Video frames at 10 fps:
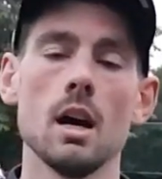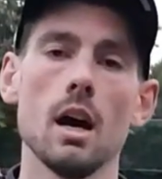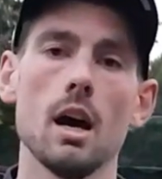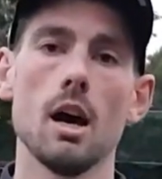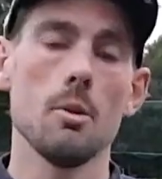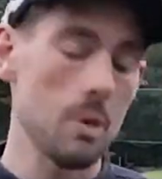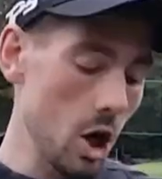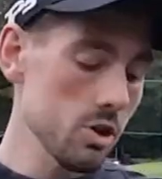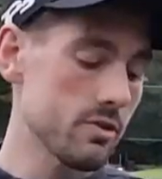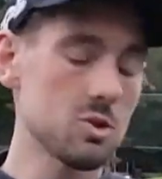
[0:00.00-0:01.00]
But
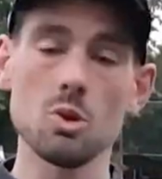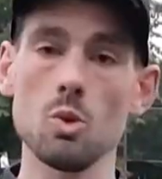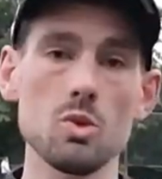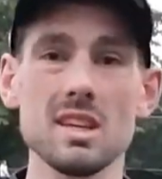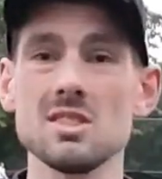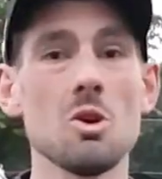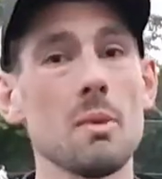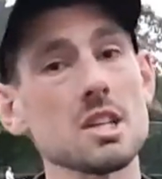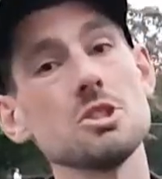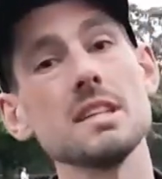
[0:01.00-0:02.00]
overall, there's not
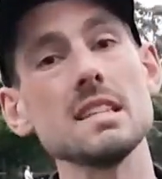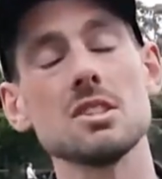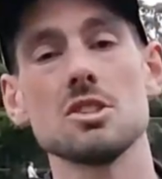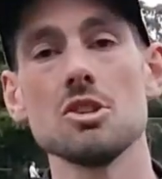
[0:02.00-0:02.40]
much you need to do.